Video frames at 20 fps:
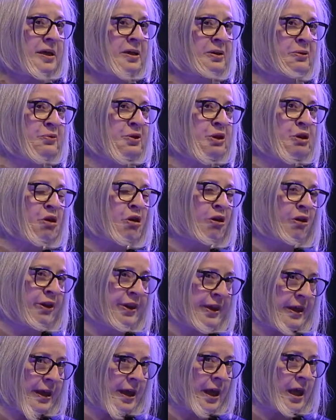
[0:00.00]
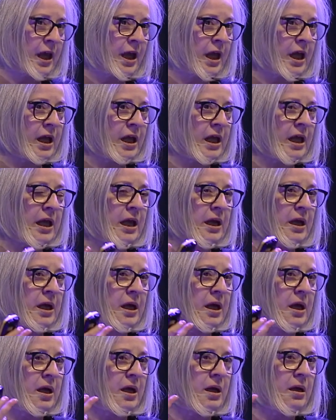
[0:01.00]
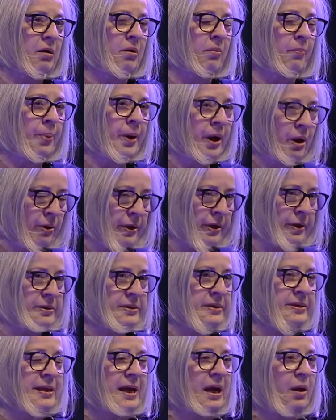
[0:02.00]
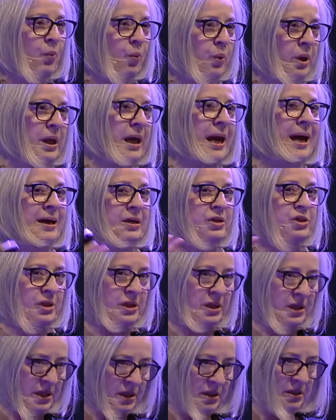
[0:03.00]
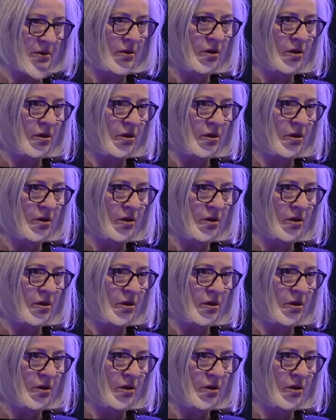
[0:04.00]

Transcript: with all the components that we actually